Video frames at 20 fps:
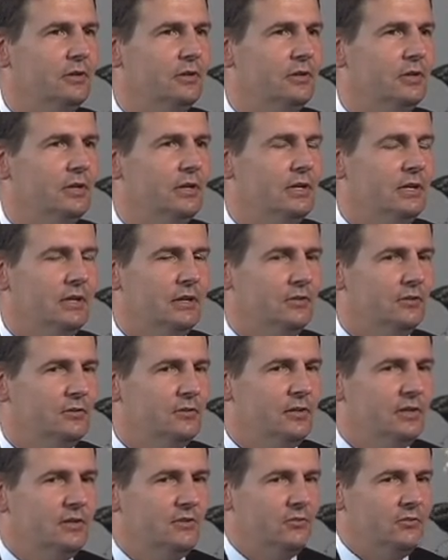So it's not
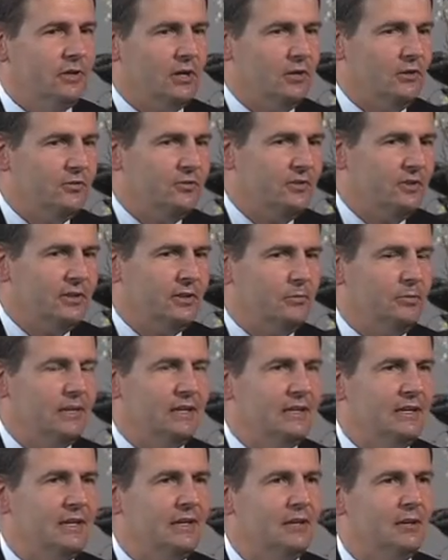just in the beginning,
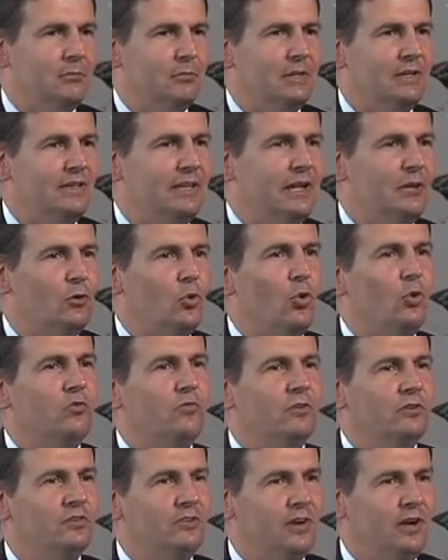but then over time.